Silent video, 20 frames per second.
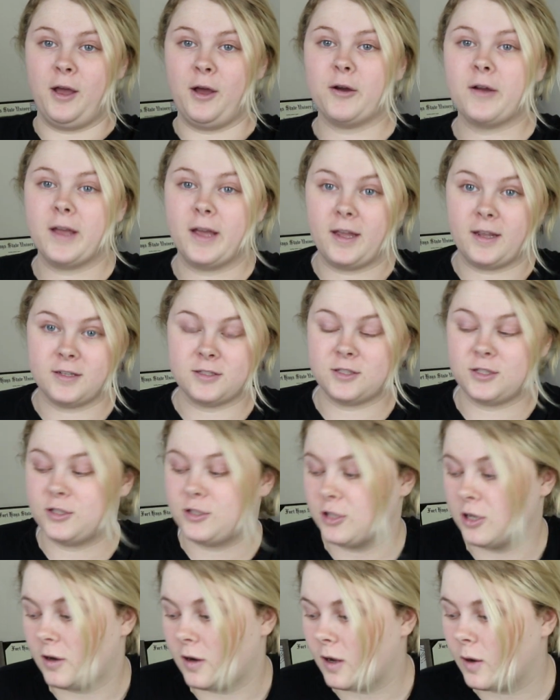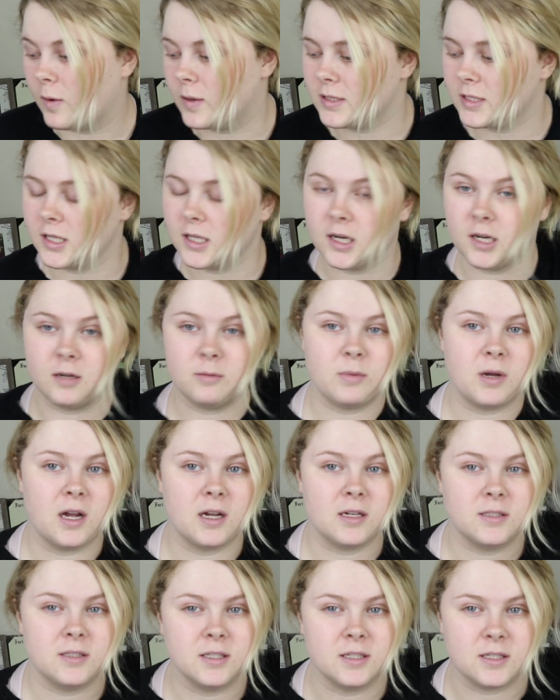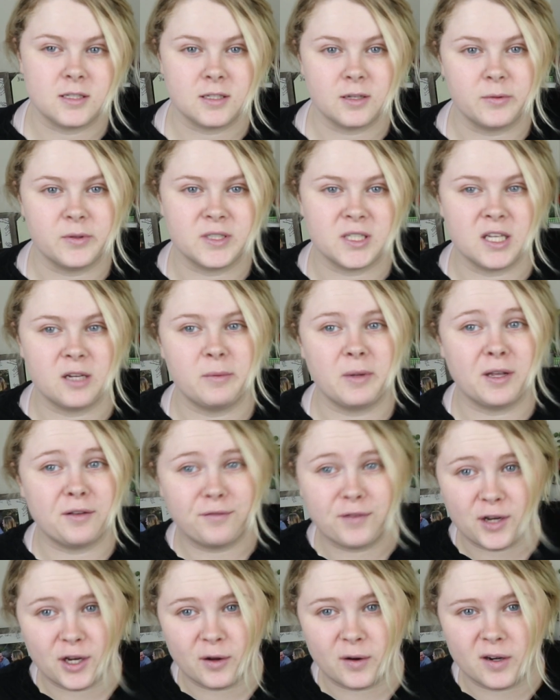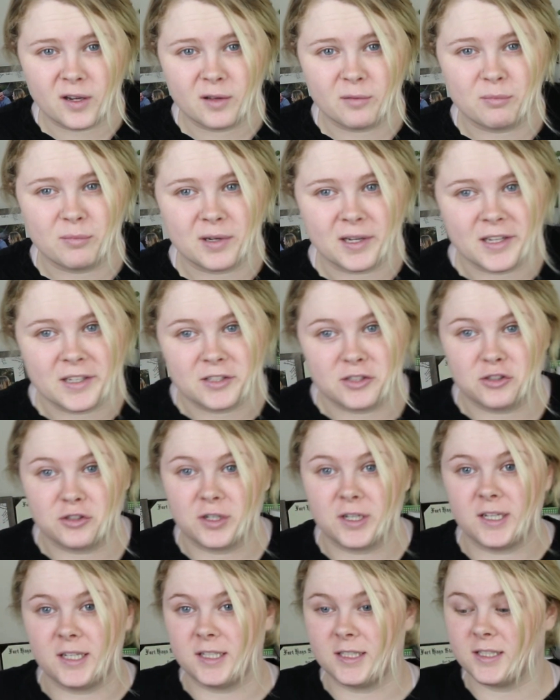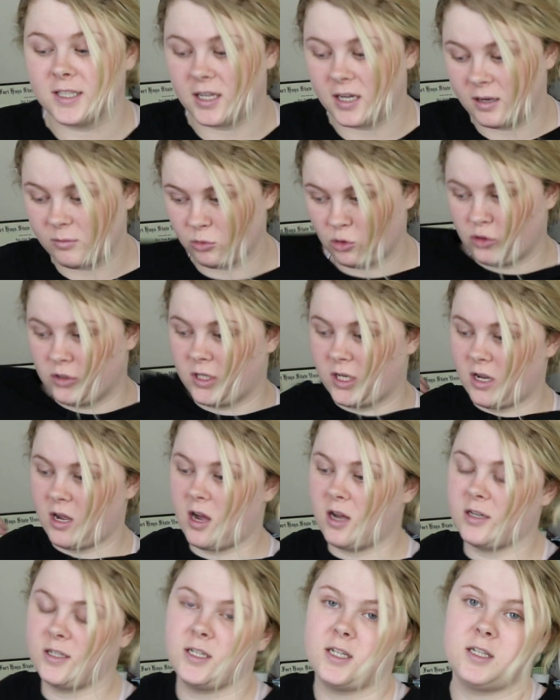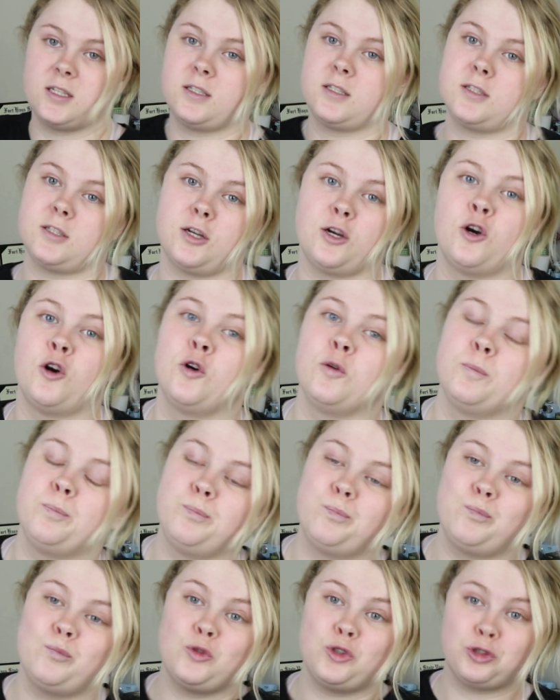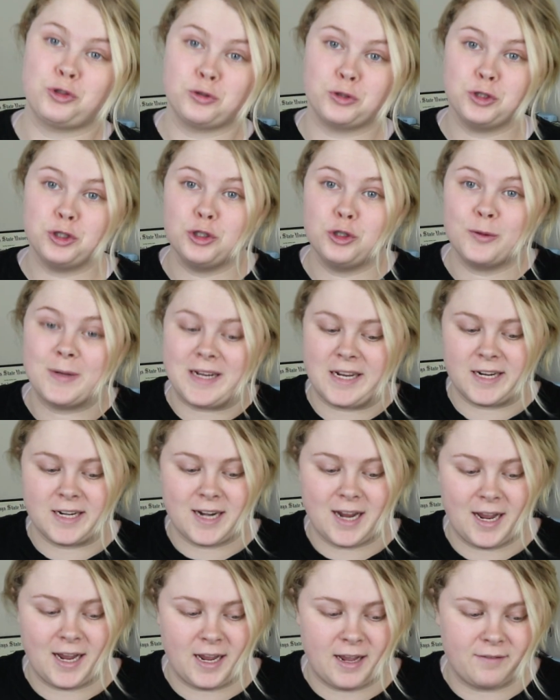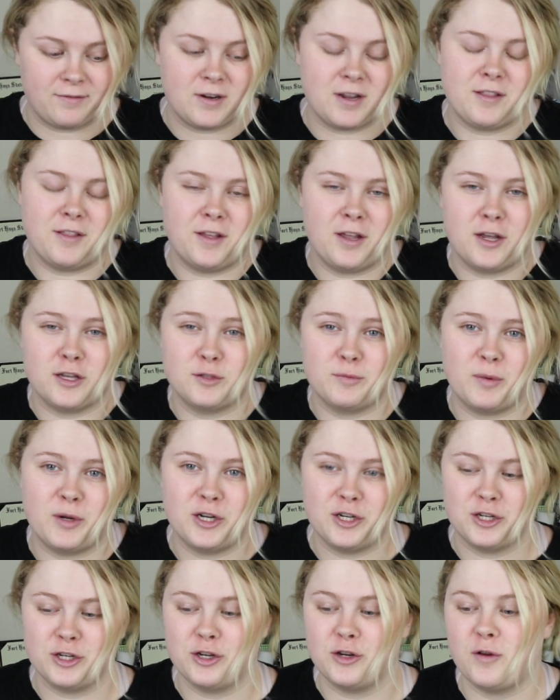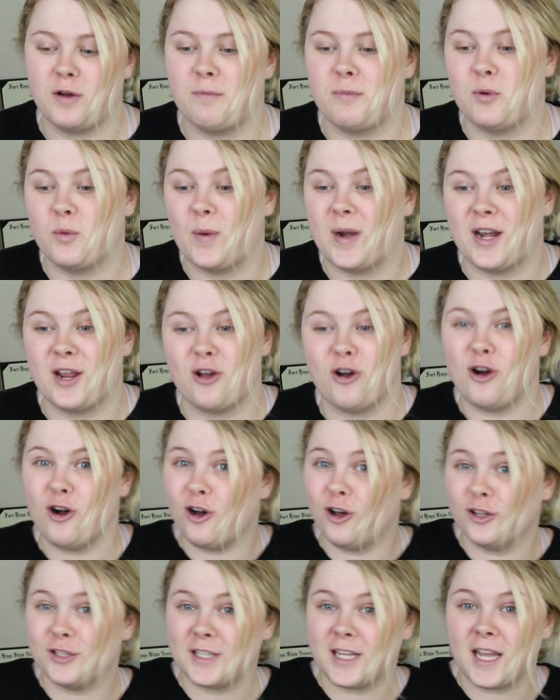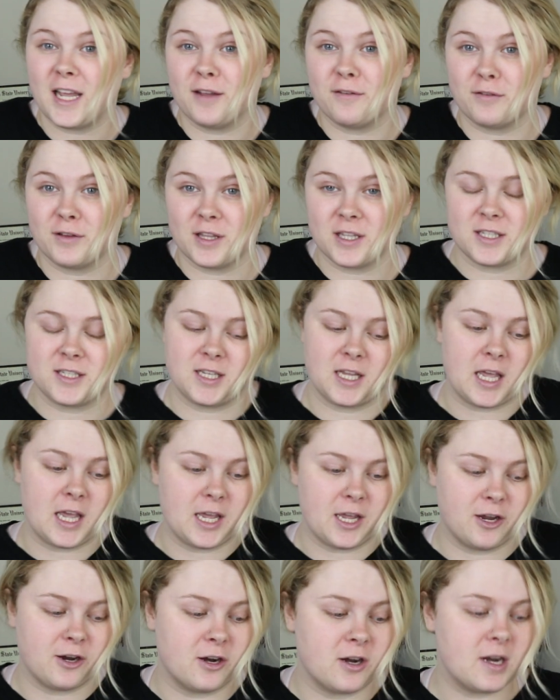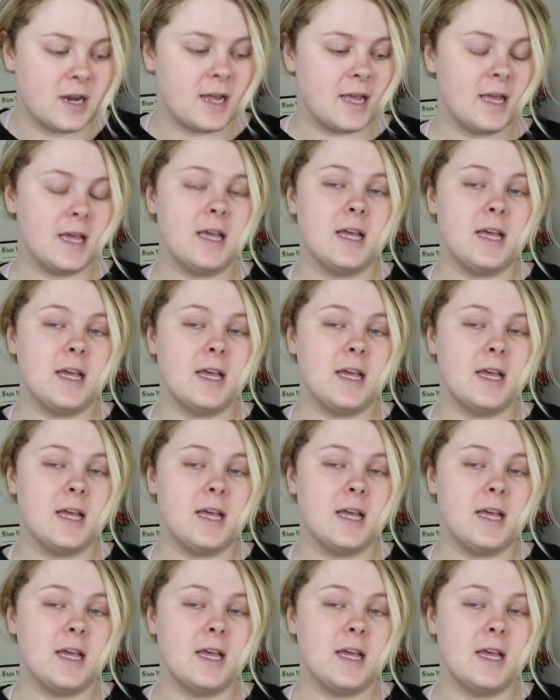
Okay, so I wasn't going to unbox this, so I wasn't going to make a video on it, but Trey said I'm losing content, so true, and I have nothing else better to do. I've been waiting all day for this to get here.